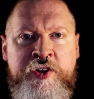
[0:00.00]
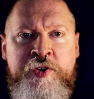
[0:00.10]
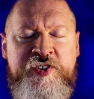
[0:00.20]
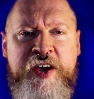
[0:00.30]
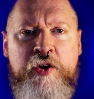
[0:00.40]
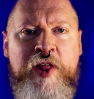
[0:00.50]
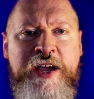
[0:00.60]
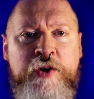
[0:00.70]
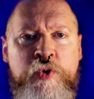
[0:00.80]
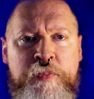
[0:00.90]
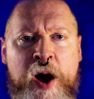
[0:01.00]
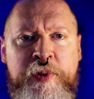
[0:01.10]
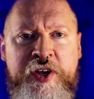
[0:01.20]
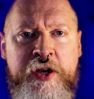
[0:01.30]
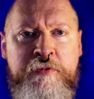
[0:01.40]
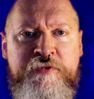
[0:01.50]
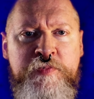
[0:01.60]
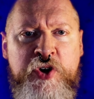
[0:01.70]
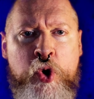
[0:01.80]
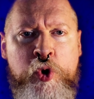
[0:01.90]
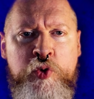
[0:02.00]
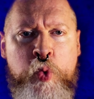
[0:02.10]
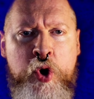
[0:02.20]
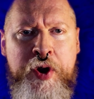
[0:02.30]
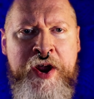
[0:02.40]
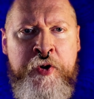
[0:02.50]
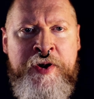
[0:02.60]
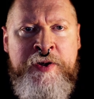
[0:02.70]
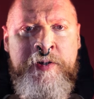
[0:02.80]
You sound like a Republican from the Cold War era